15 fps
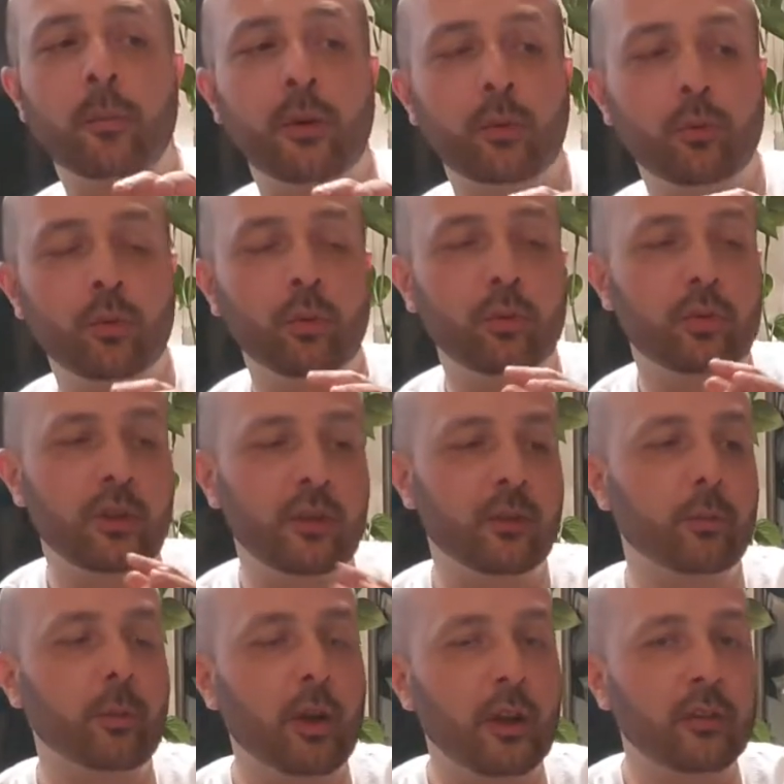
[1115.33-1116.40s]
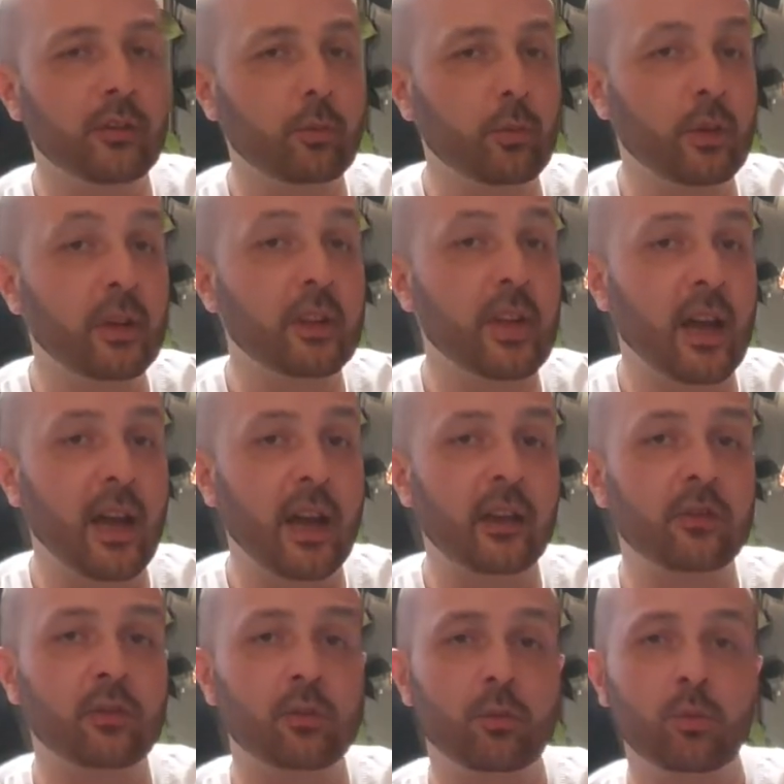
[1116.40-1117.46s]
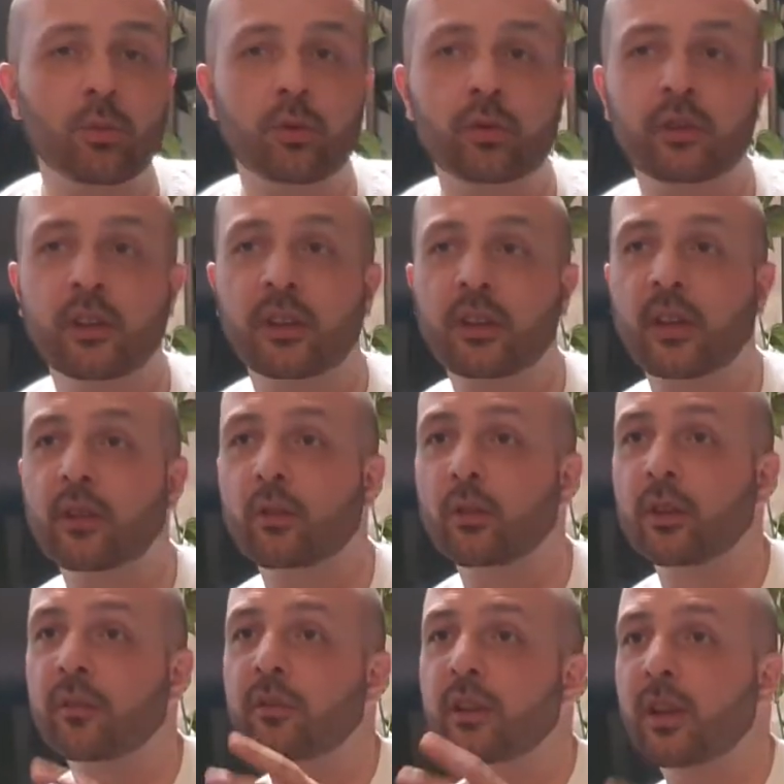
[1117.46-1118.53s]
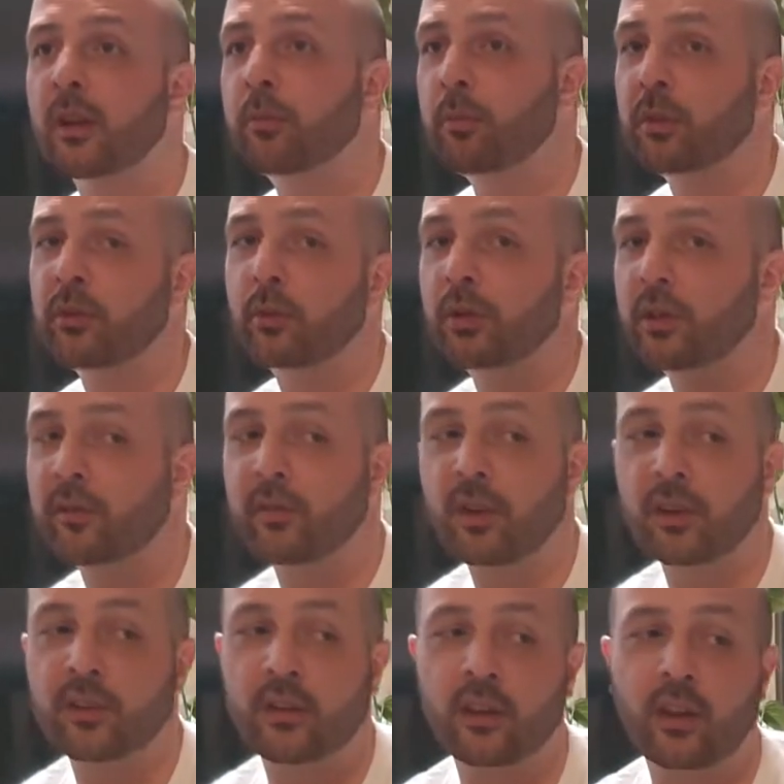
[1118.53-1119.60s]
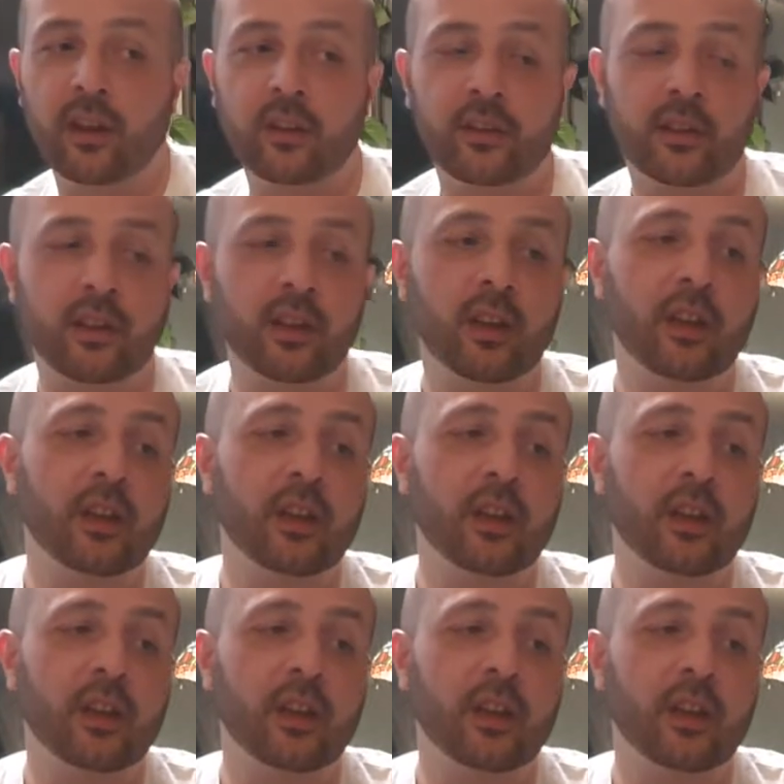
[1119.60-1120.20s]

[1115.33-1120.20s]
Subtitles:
It will disperse with that extra watering that you're giving it in between the fertilizing